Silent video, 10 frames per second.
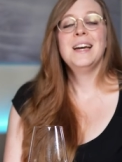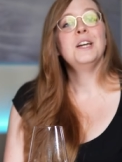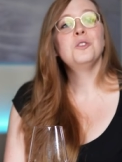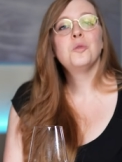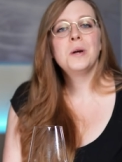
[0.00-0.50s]

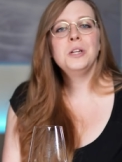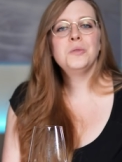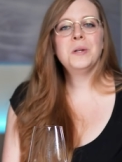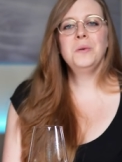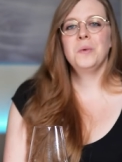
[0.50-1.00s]
In
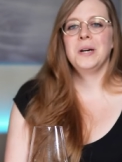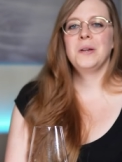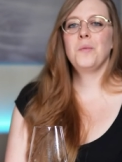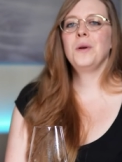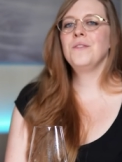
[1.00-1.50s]

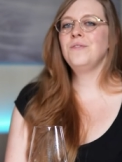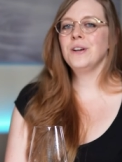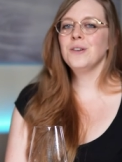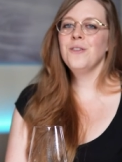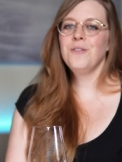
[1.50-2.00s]
2021, when
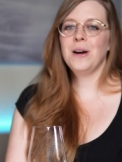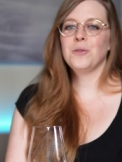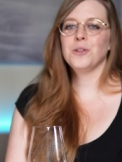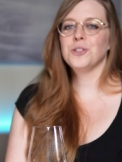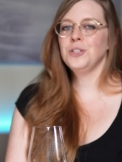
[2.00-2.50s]
Vero
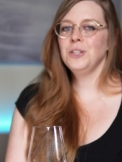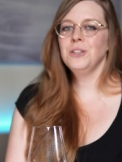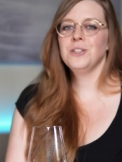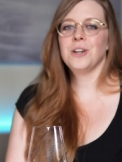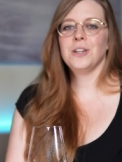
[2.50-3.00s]
founder Sheila
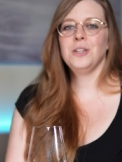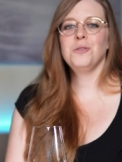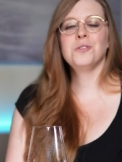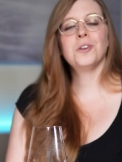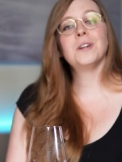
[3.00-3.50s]
Donahue
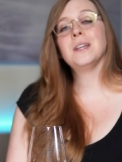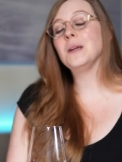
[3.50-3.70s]
started